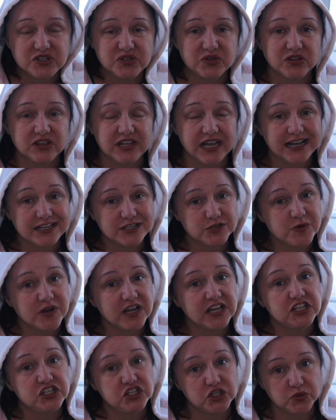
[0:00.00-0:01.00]
So that's
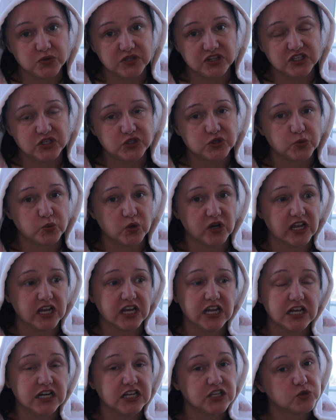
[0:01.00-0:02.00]
why I do it this
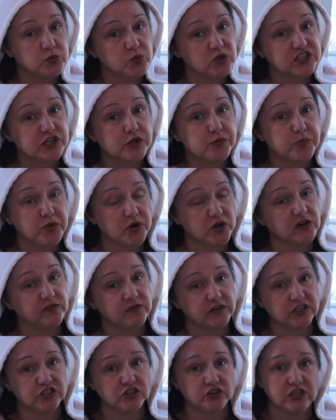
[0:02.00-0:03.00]
way, and it's worked out
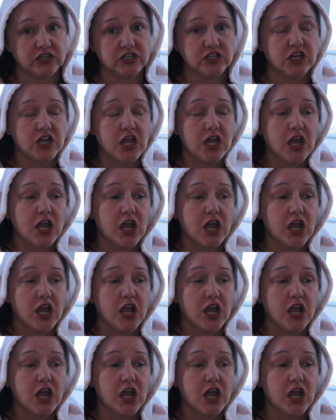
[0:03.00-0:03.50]
perfectly